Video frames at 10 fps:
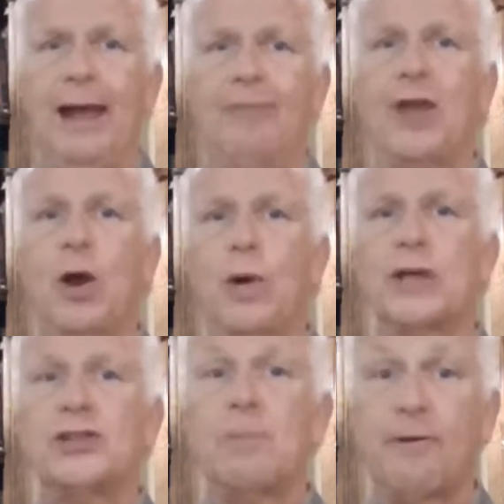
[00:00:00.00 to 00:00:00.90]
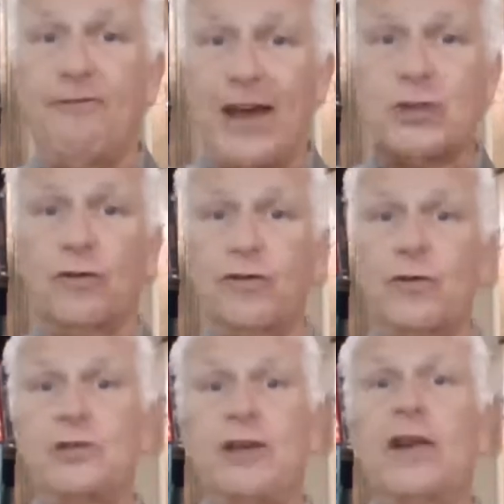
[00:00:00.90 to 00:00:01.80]
And there was a professor
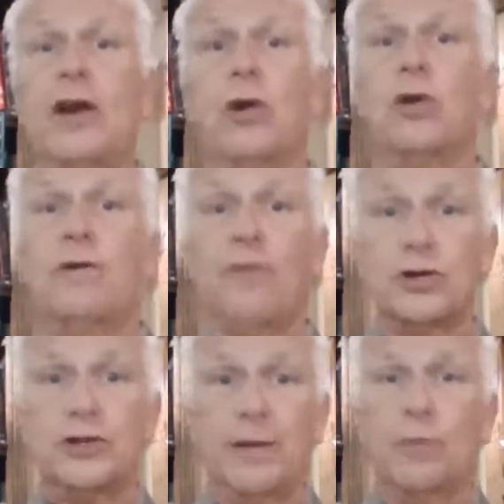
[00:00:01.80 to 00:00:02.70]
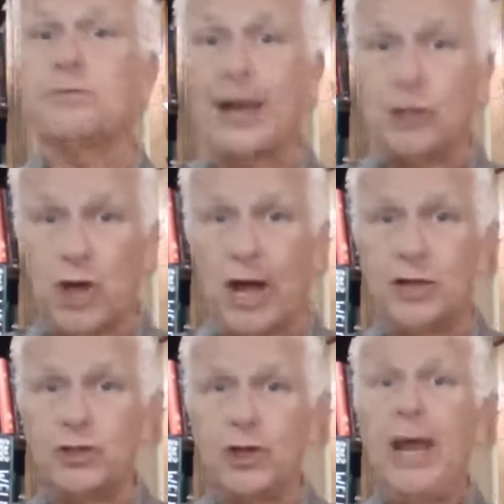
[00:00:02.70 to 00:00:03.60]
from Southern Illinois University that was my
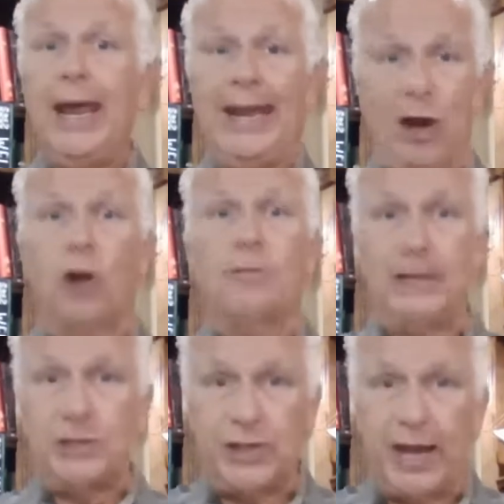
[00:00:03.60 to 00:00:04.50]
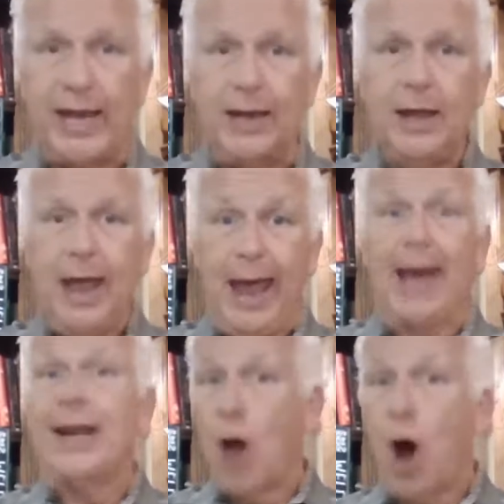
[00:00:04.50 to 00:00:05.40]
judge. He heard me sing
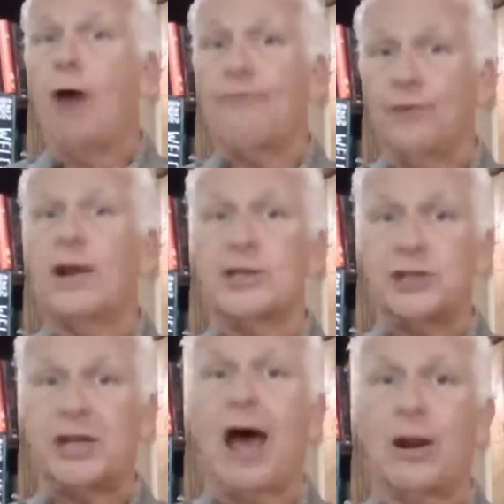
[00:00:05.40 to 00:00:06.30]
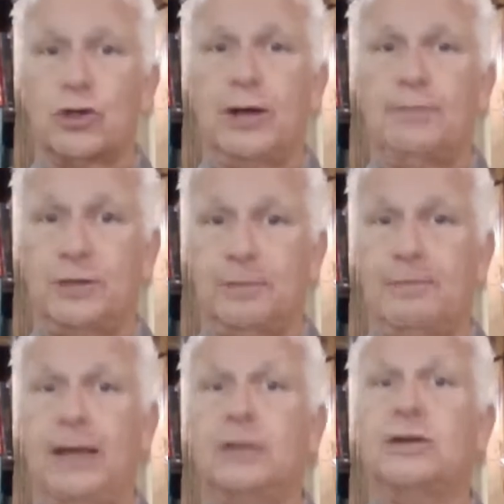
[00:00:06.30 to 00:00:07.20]
and he offered a scholarship to
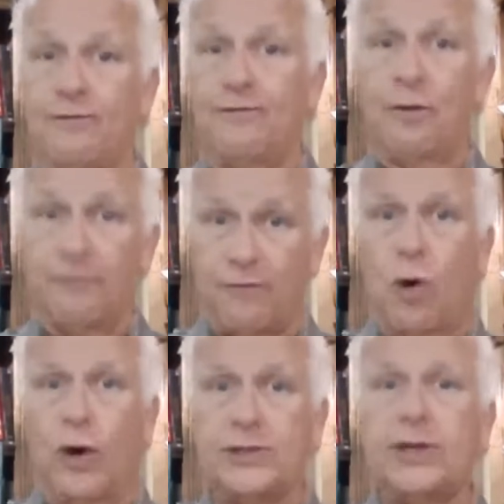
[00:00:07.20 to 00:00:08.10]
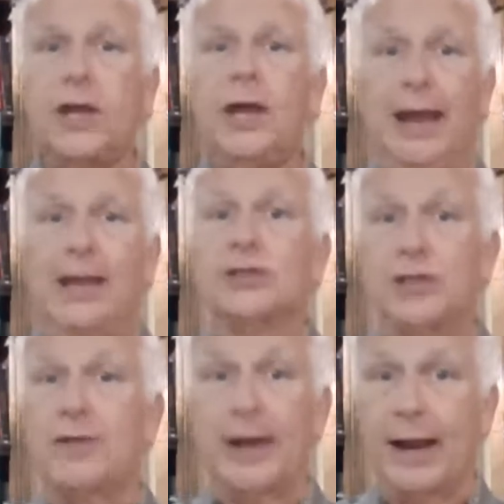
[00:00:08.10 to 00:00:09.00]
me for voice in
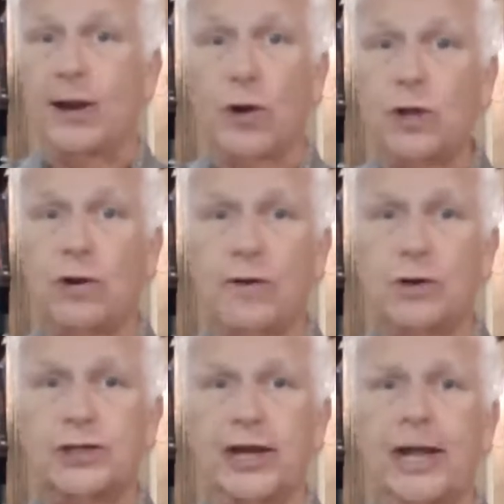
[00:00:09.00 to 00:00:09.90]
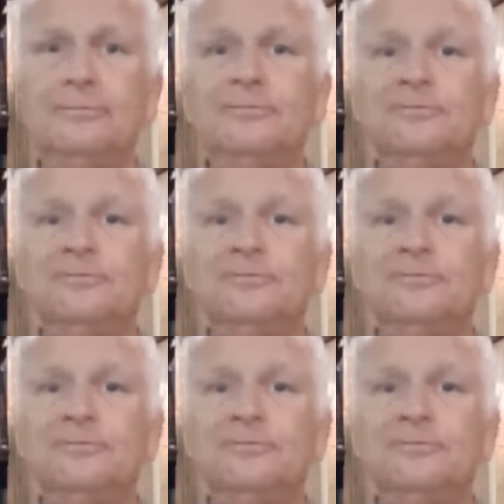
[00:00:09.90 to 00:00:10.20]
Southern Illinois University.